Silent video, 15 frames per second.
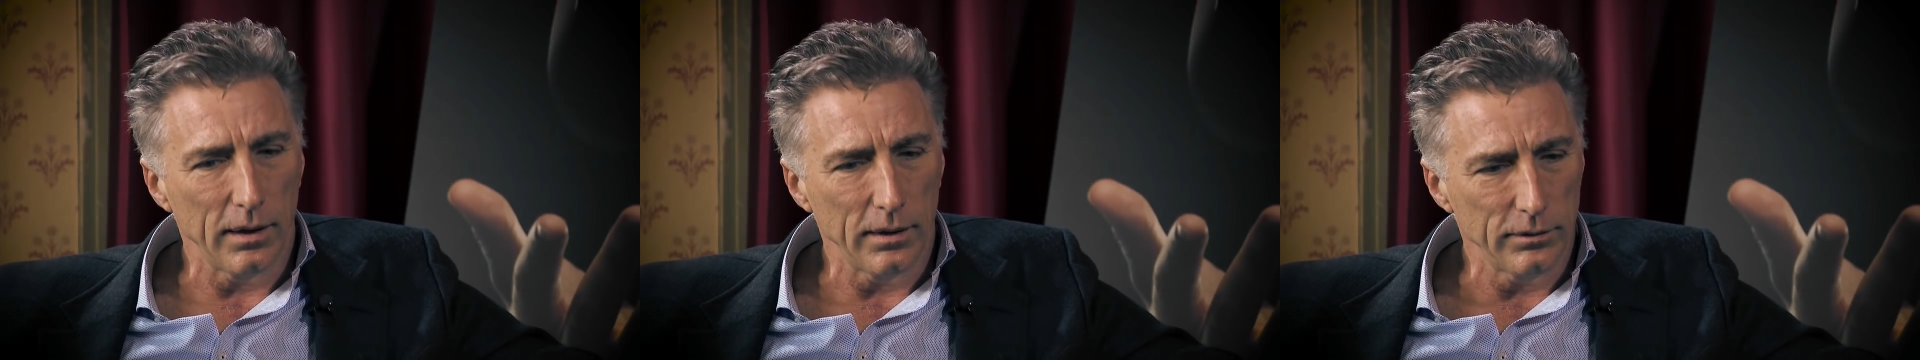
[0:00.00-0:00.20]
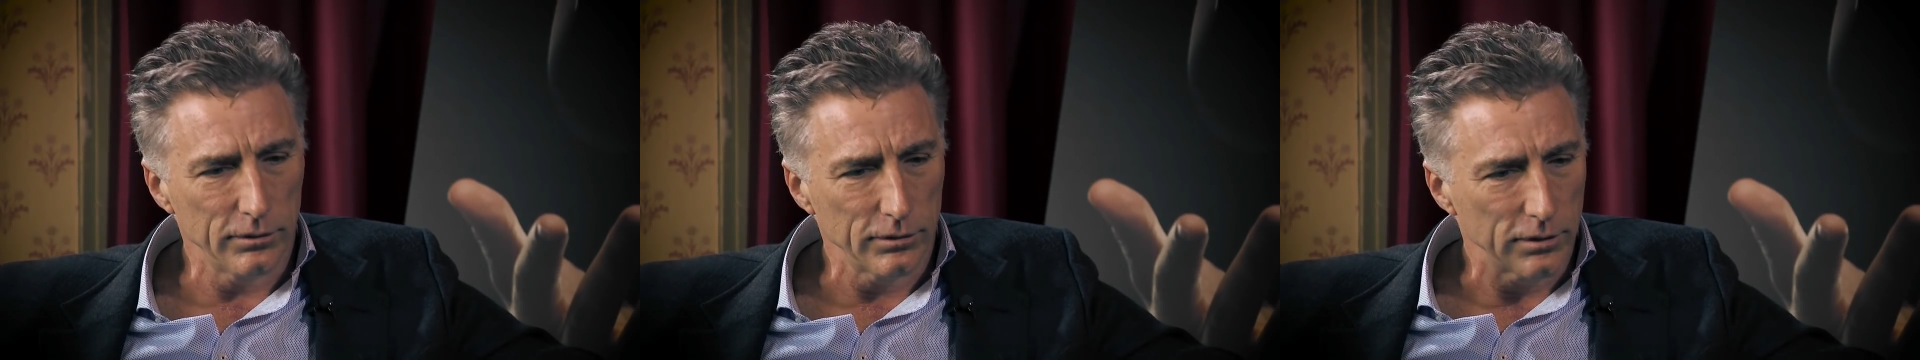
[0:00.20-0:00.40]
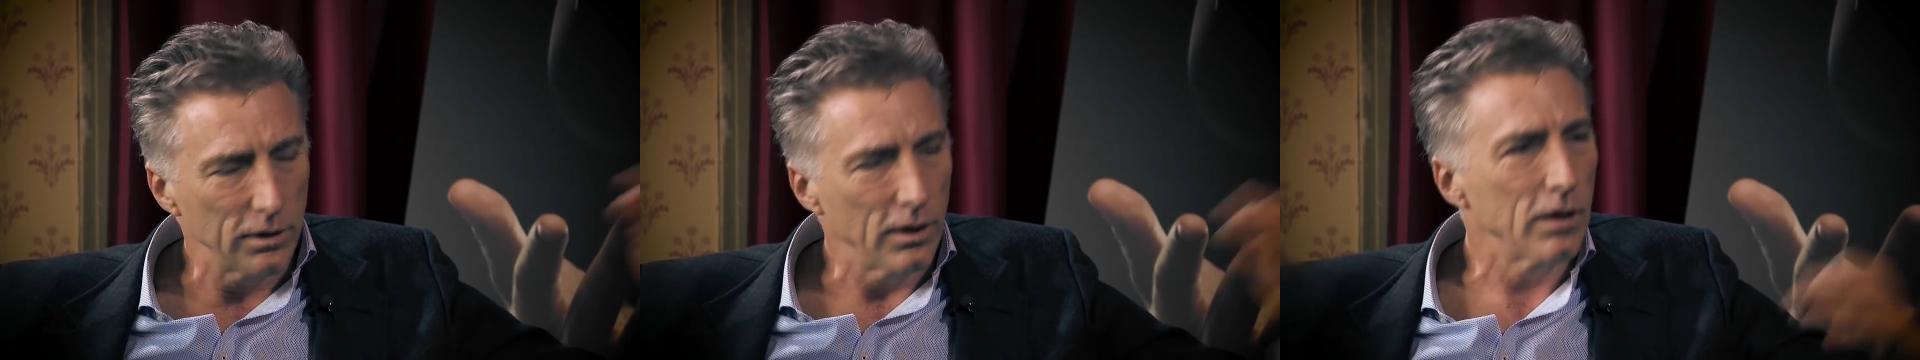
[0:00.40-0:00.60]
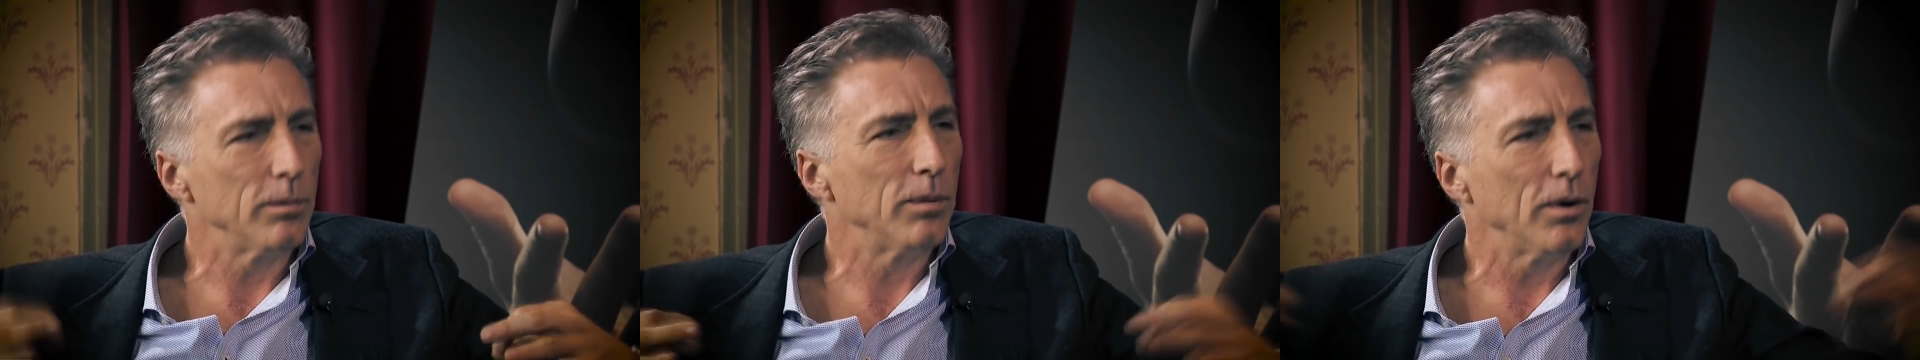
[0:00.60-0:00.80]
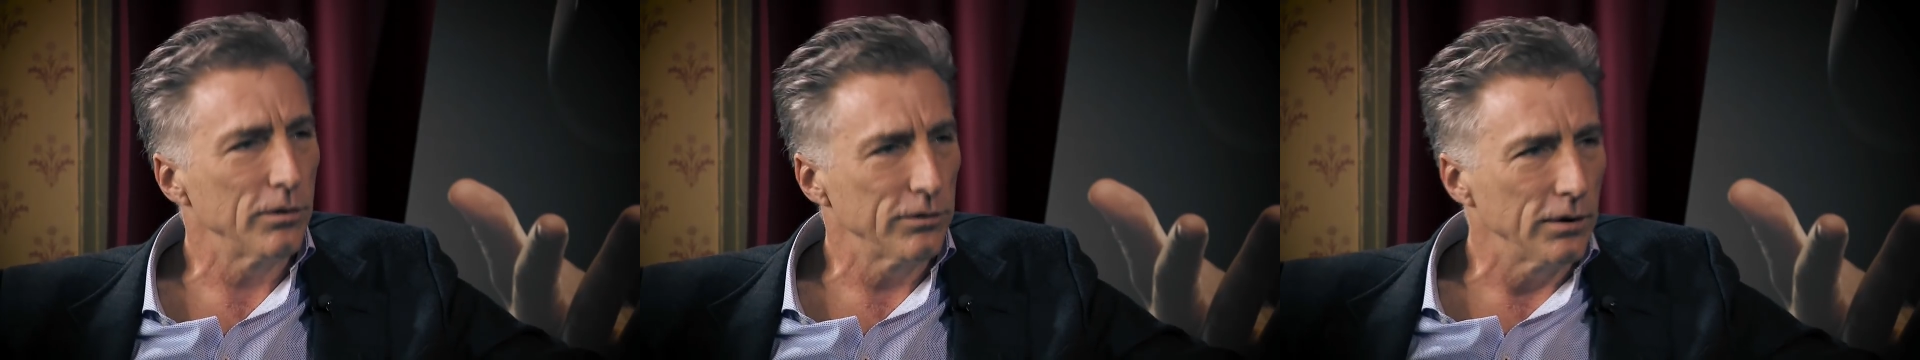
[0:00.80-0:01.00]
just another
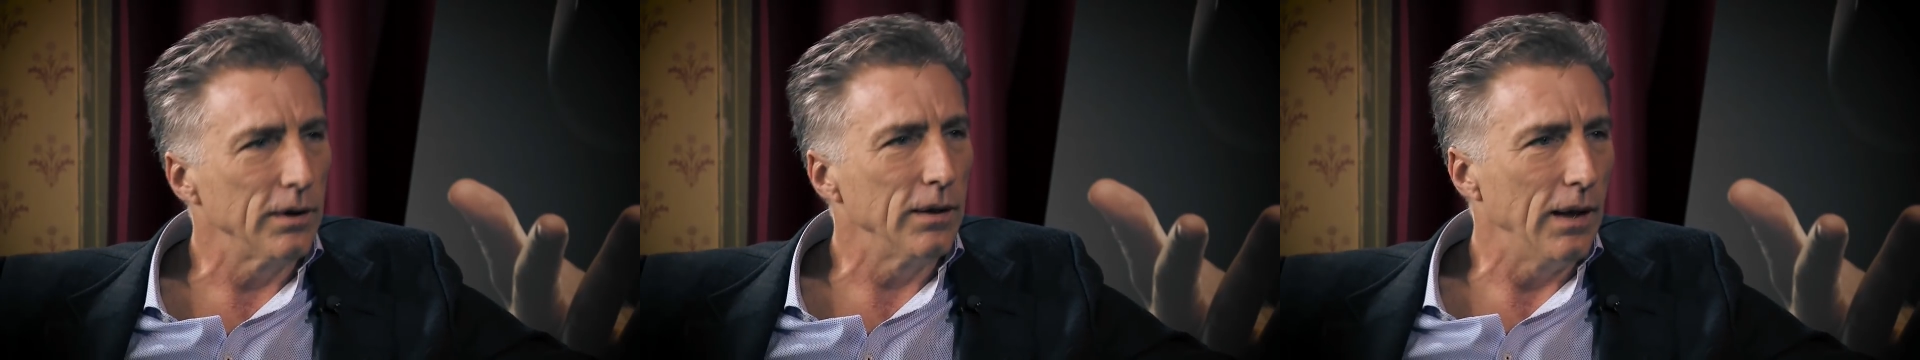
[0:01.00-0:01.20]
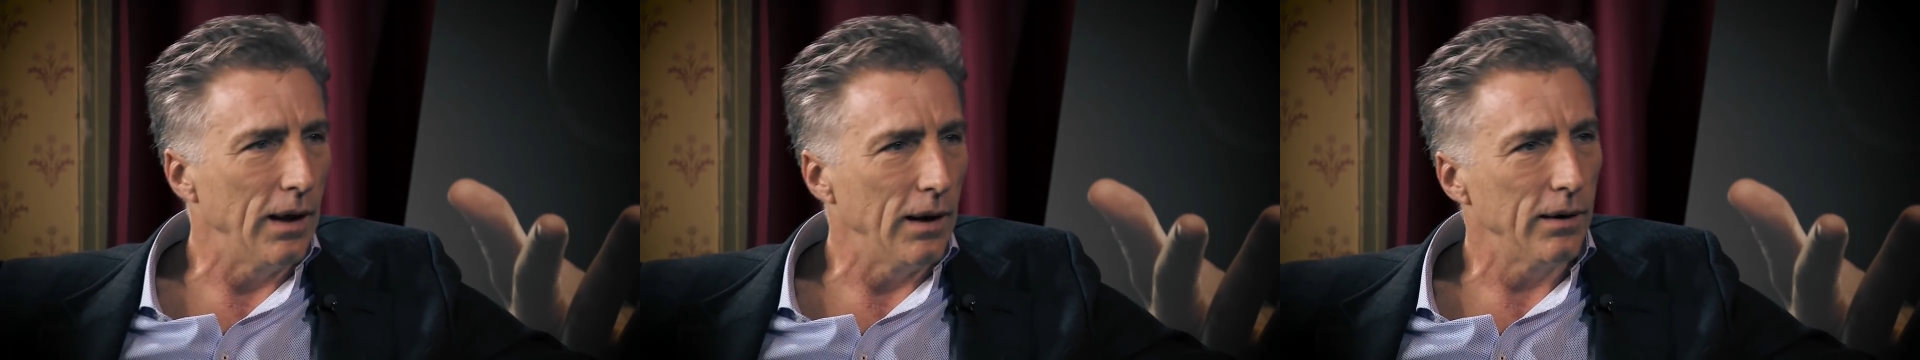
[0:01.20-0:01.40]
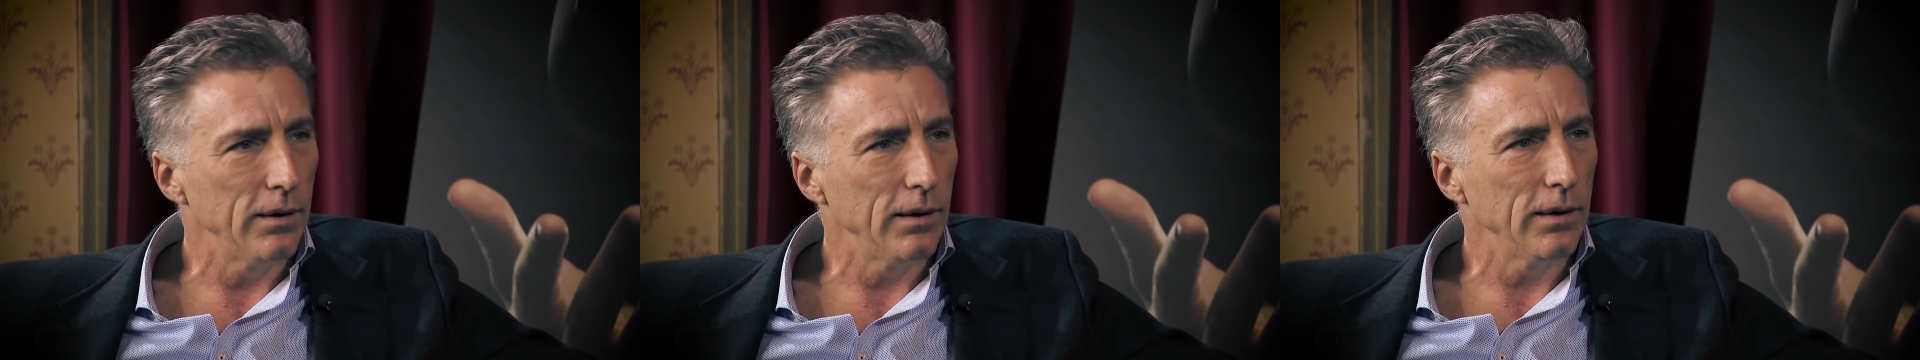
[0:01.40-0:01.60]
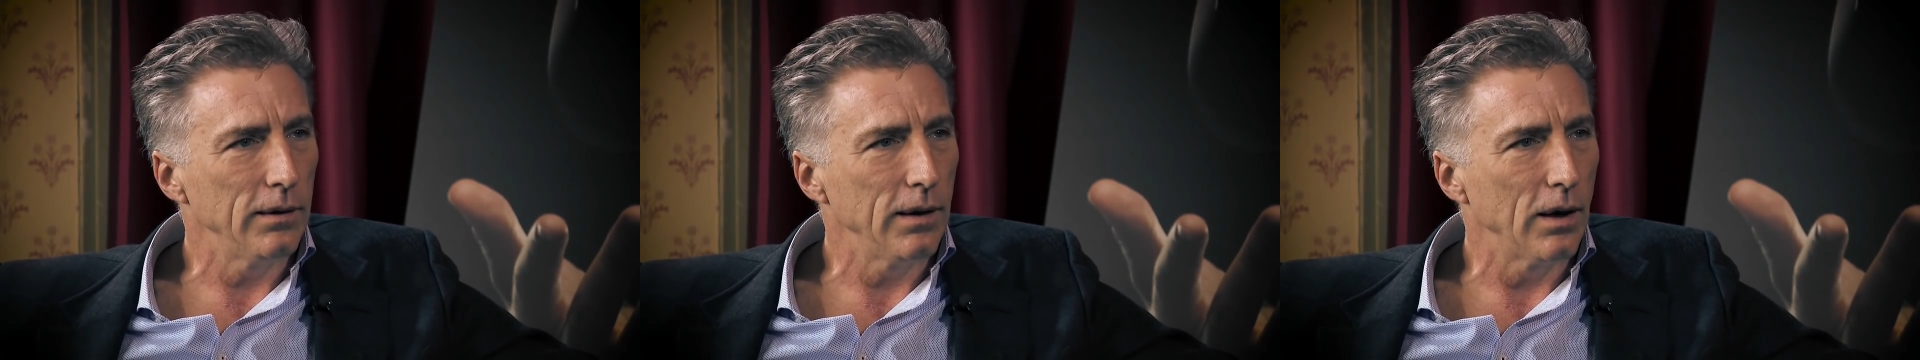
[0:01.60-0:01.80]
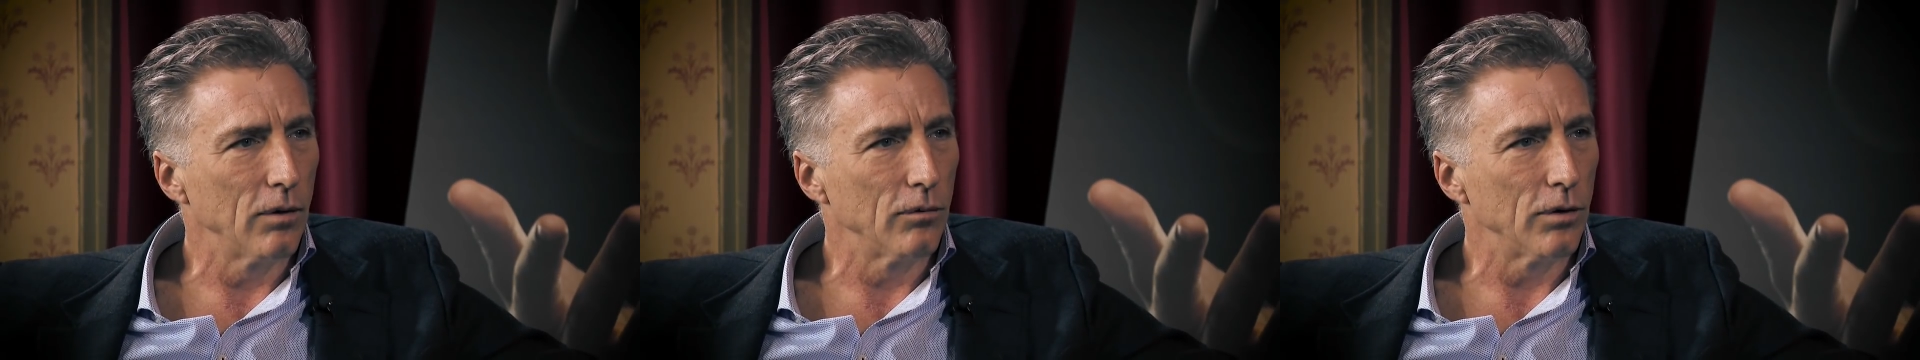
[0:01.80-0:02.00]
person in
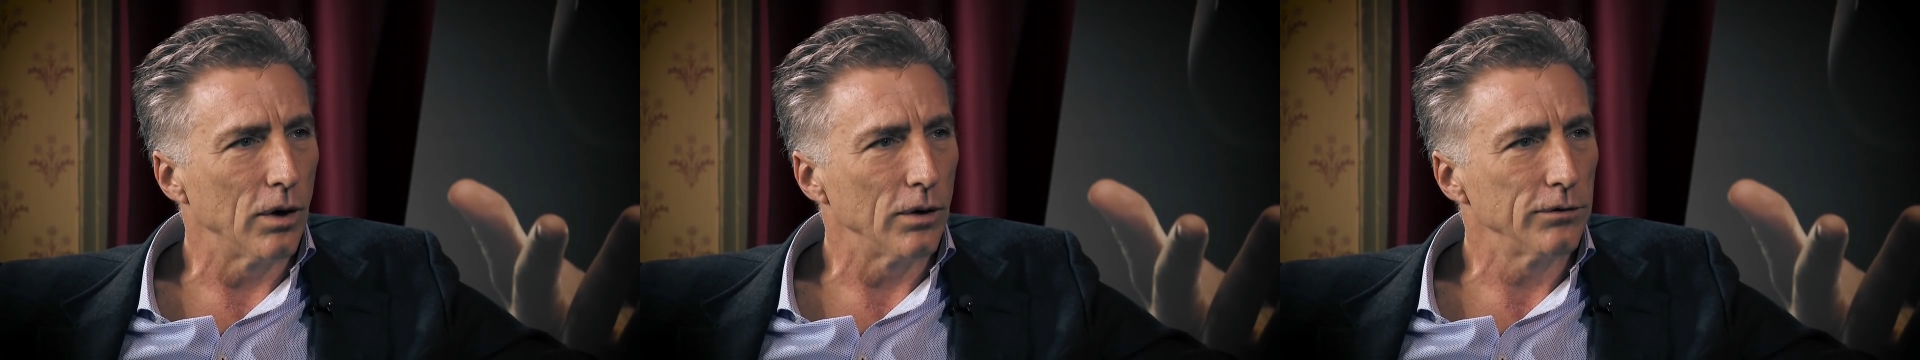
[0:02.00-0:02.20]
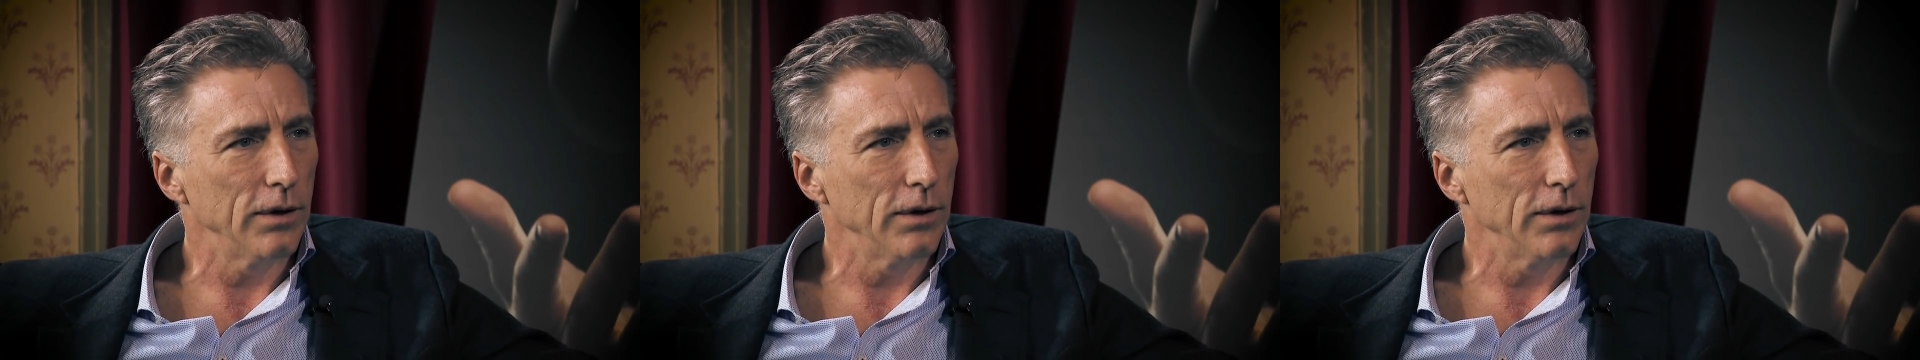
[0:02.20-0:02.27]
that overall